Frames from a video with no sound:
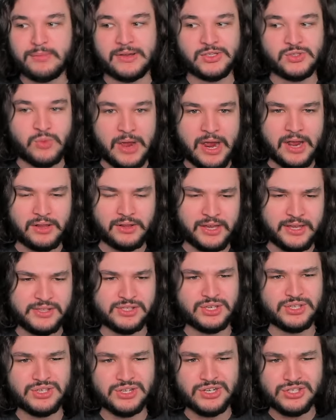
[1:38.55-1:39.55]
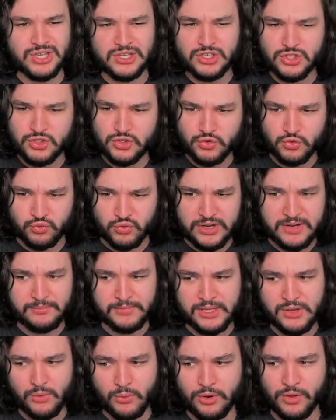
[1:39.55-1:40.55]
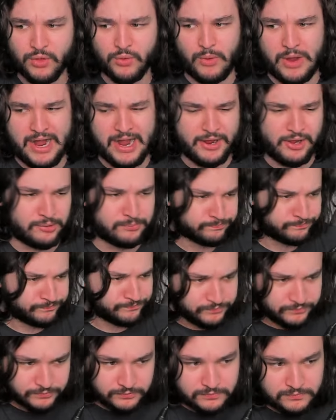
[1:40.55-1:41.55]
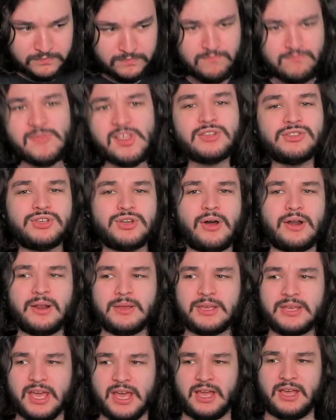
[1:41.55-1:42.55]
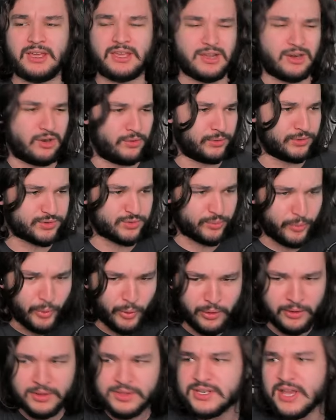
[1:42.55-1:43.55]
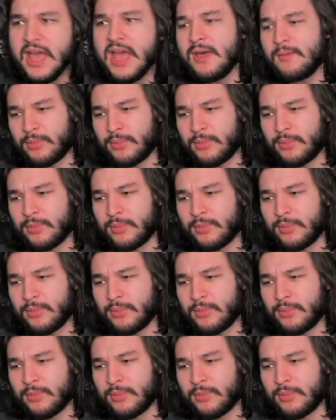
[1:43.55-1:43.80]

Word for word: my Twilight Lands because it is extremely worthwhile to go and get all those rewards,